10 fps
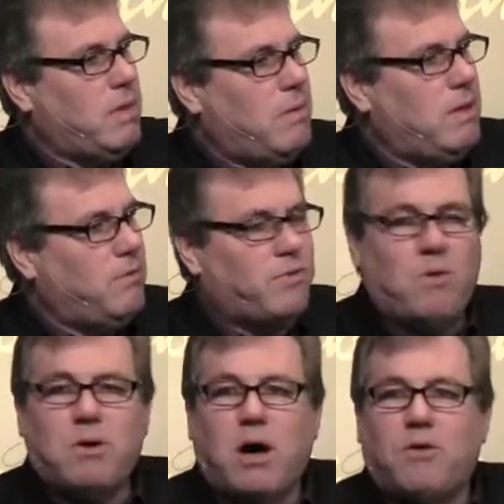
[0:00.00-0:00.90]
would he would get
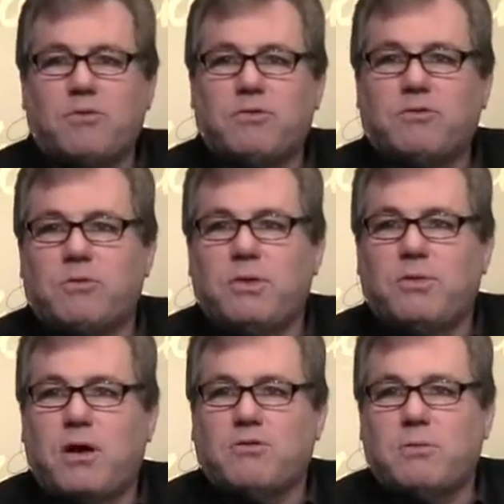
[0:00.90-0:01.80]
phone calls and Sister
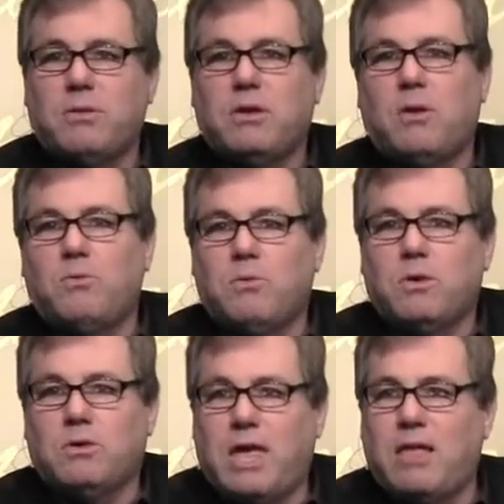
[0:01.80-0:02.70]
Oretha call and say, well you
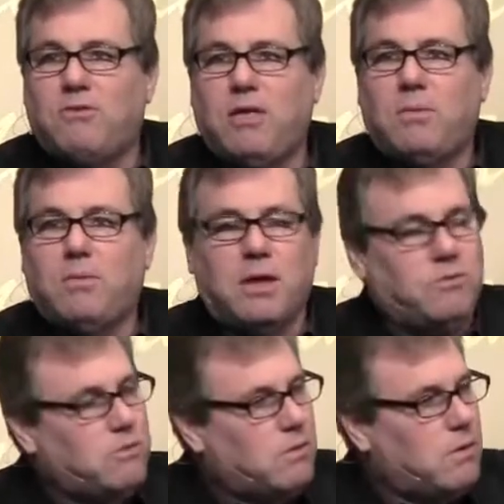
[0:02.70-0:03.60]
know uh, Ken's dealing with
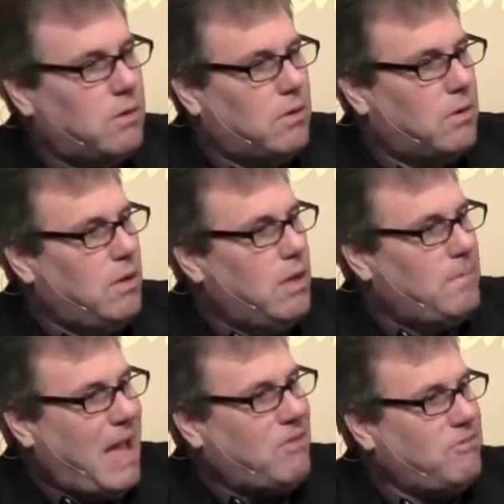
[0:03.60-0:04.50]
this or, or
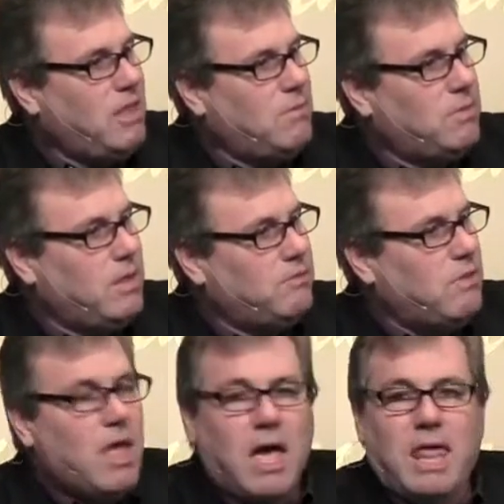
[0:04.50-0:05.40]
Pat's dealing with
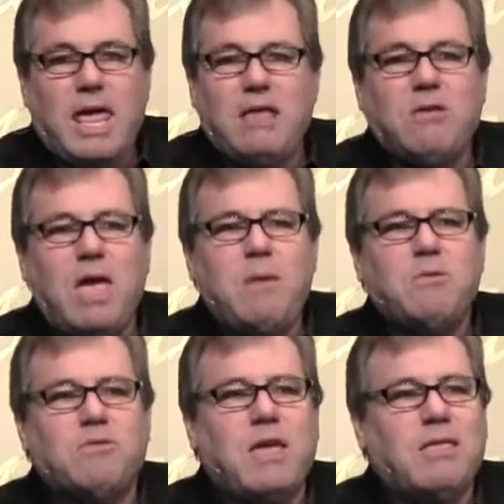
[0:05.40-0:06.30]
this, and he
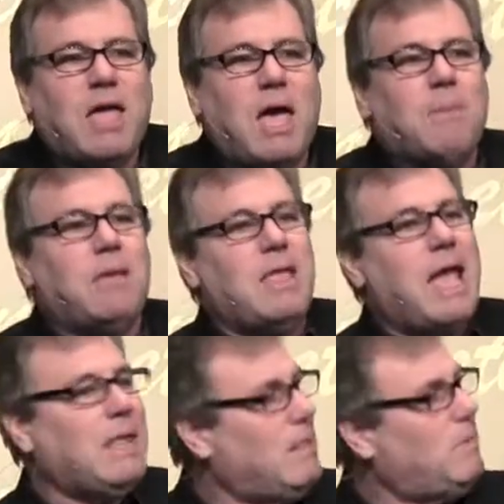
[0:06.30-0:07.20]
he would just take time at
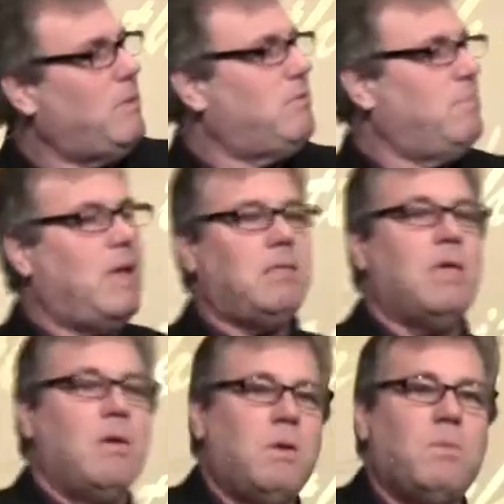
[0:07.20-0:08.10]
night when he was in
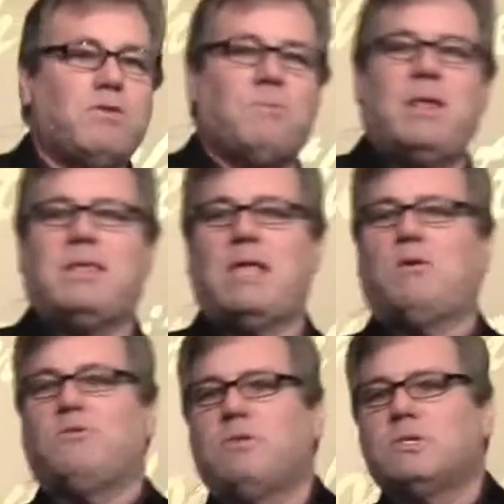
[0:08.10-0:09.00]
bed when he wasn't
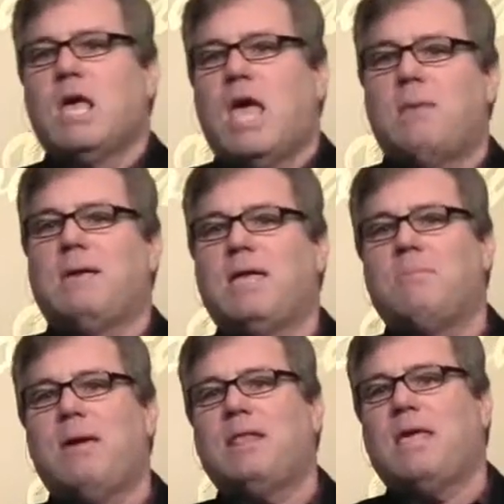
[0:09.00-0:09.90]
meditating on service and
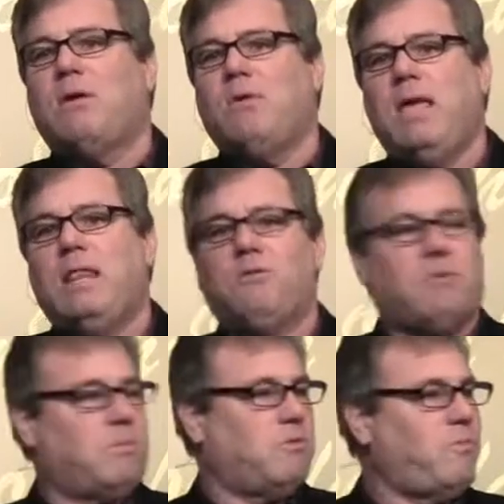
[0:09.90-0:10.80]
begin to meditate on healing
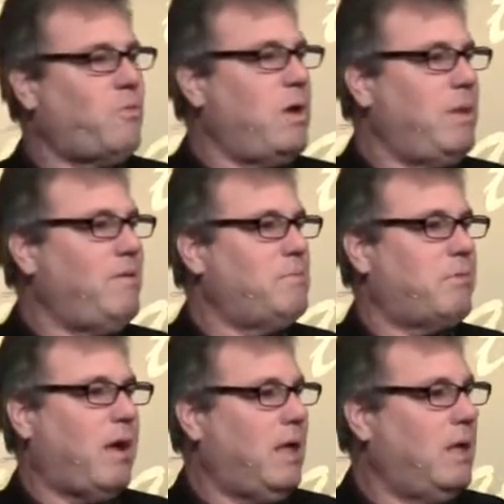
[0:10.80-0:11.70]
scriptures before he would
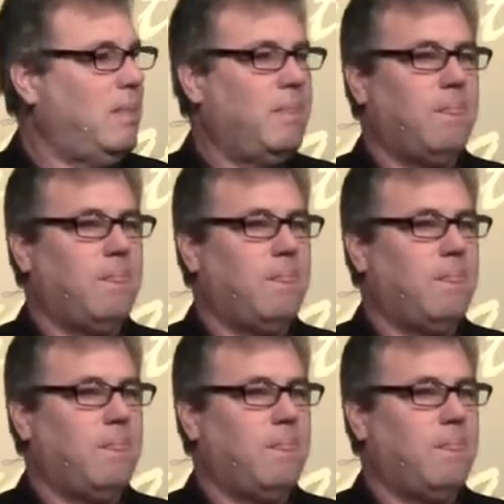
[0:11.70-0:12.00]
even pray.